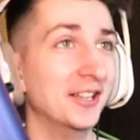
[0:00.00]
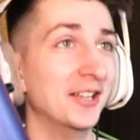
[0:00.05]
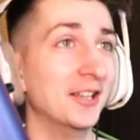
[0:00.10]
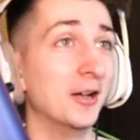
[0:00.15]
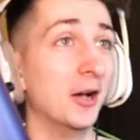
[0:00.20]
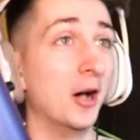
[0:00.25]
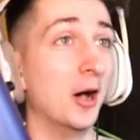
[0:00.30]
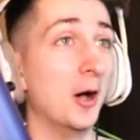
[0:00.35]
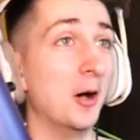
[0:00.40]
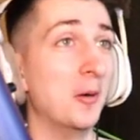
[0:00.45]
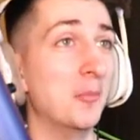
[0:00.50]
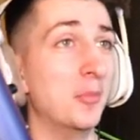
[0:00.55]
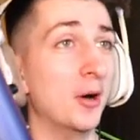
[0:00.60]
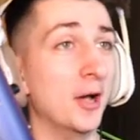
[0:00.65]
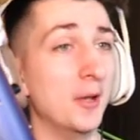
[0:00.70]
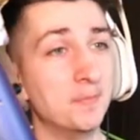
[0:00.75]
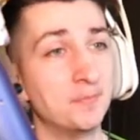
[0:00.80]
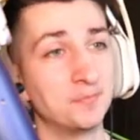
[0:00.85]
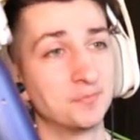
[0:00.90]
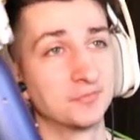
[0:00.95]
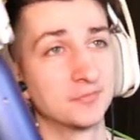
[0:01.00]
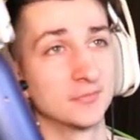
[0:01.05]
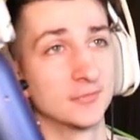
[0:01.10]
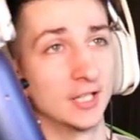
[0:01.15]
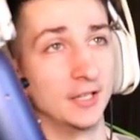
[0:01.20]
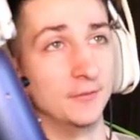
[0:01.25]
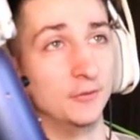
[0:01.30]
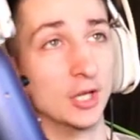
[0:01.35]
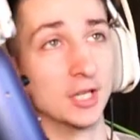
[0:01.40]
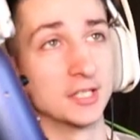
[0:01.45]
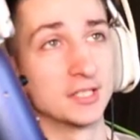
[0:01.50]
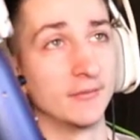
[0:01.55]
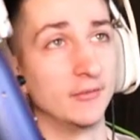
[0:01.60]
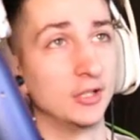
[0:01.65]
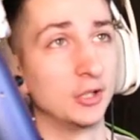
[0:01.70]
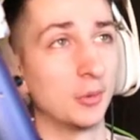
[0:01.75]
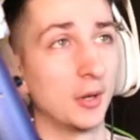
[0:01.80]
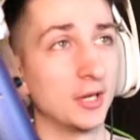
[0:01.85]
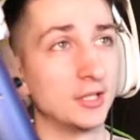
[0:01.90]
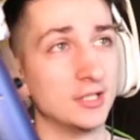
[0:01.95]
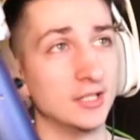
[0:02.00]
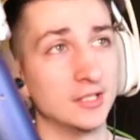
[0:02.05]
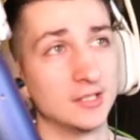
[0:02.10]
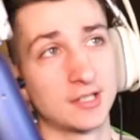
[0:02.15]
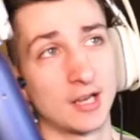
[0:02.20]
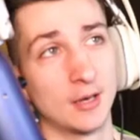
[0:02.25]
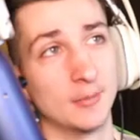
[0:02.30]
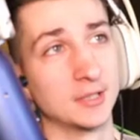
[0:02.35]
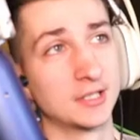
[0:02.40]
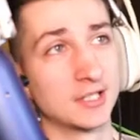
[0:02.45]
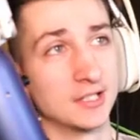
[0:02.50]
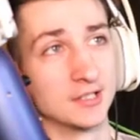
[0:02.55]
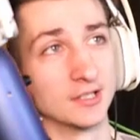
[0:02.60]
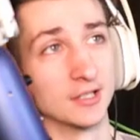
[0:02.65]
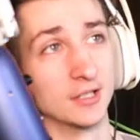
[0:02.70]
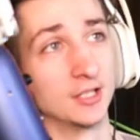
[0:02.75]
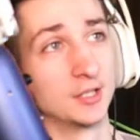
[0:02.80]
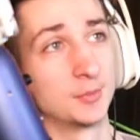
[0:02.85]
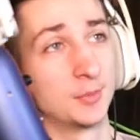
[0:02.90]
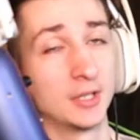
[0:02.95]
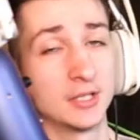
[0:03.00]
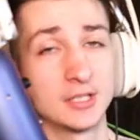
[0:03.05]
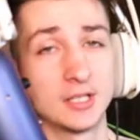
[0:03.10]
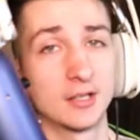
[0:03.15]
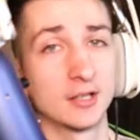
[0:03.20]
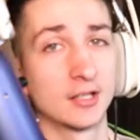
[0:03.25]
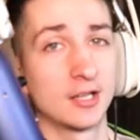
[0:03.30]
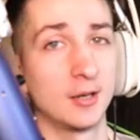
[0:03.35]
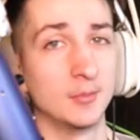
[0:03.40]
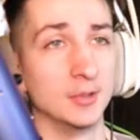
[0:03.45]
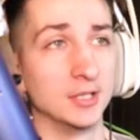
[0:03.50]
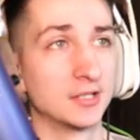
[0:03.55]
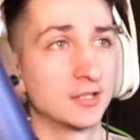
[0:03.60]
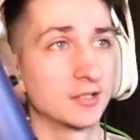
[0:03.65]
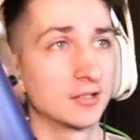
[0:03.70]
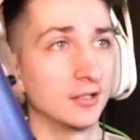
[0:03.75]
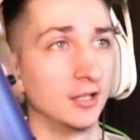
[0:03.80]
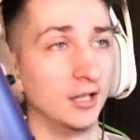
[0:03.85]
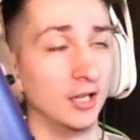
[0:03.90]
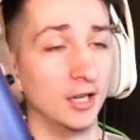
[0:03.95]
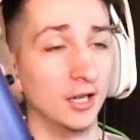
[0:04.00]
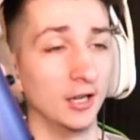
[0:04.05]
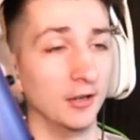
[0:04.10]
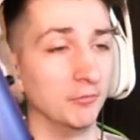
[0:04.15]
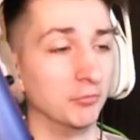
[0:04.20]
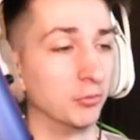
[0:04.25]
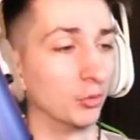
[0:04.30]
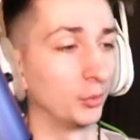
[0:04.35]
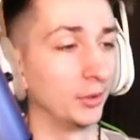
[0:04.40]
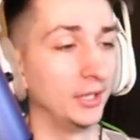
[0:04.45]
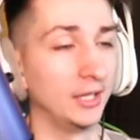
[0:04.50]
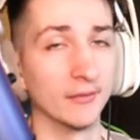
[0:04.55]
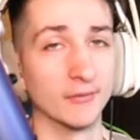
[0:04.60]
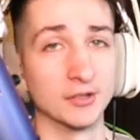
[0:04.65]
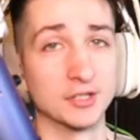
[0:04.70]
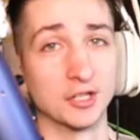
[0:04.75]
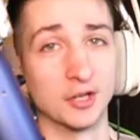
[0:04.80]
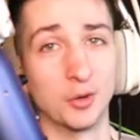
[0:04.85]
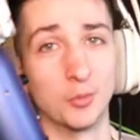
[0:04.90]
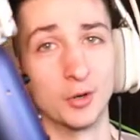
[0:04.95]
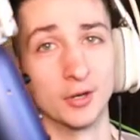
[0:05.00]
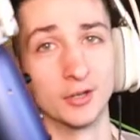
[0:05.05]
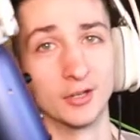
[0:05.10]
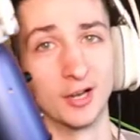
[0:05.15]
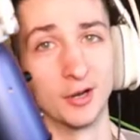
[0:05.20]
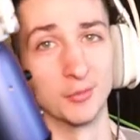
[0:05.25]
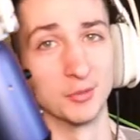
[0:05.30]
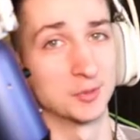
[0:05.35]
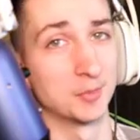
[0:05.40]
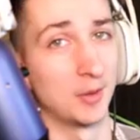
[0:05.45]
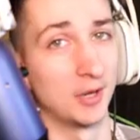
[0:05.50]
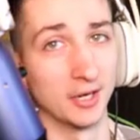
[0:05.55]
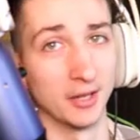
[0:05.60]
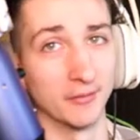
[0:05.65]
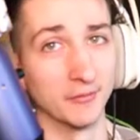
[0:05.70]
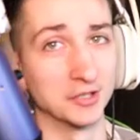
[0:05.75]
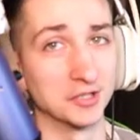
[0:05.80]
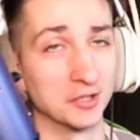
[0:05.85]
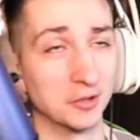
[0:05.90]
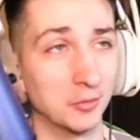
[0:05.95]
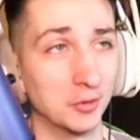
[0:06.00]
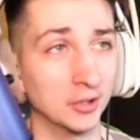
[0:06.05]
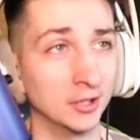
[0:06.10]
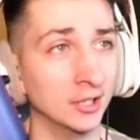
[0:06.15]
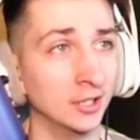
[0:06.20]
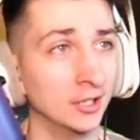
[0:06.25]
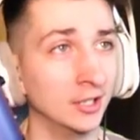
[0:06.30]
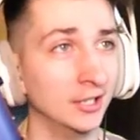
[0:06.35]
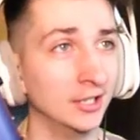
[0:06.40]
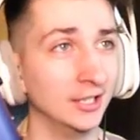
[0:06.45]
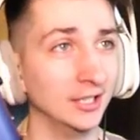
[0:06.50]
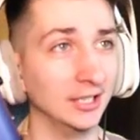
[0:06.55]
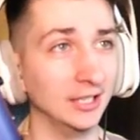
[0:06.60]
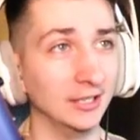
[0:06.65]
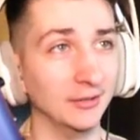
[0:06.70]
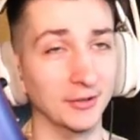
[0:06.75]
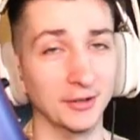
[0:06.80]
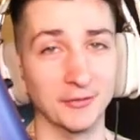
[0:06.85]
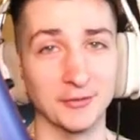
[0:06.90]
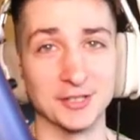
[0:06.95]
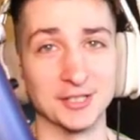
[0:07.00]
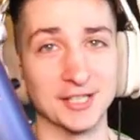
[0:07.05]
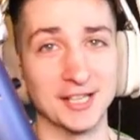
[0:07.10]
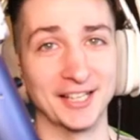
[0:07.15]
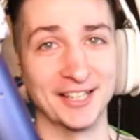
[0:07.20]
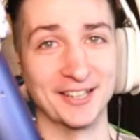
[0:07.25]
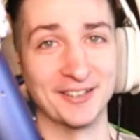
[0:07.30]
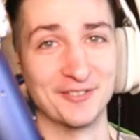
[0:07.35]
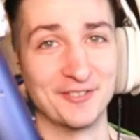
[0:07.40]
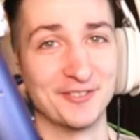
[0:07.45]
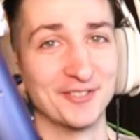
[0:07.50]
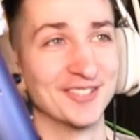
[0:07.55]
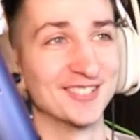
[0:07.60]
But if you guys have any questions, comments, concerns, put it down in the comments. I read every single one and I respond to every single one, even if it's a negative.